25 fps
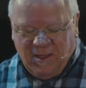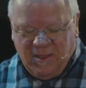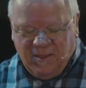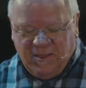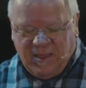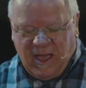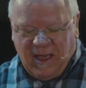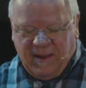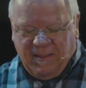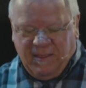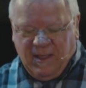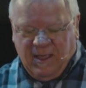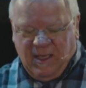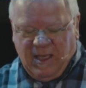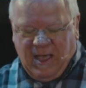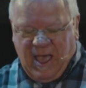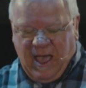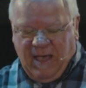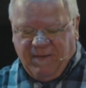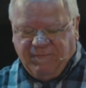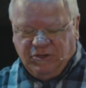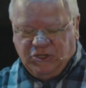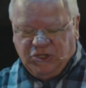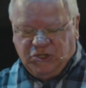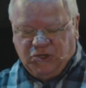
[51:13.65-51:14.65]
that
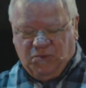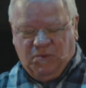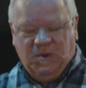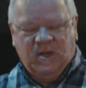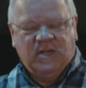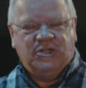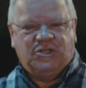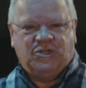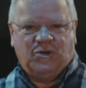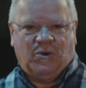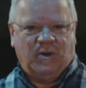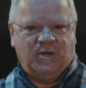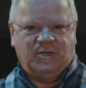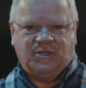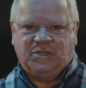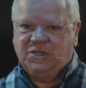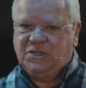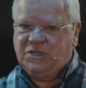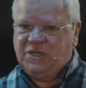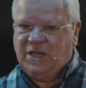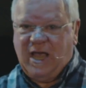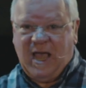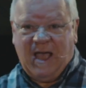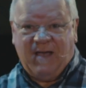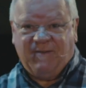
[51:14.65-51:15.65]
heaven's
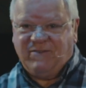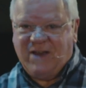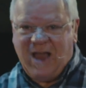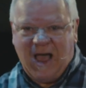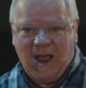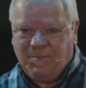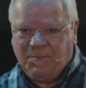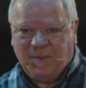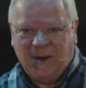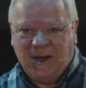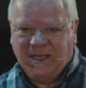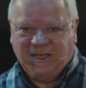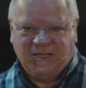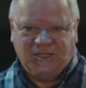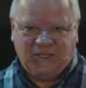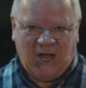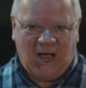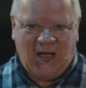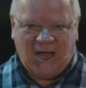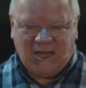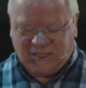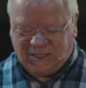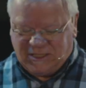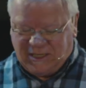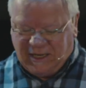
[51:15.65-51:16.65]
resources have not been
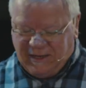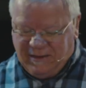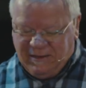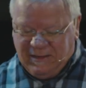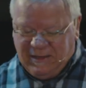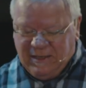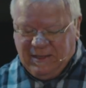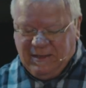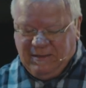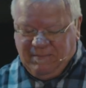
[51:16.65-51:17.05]
exhausted.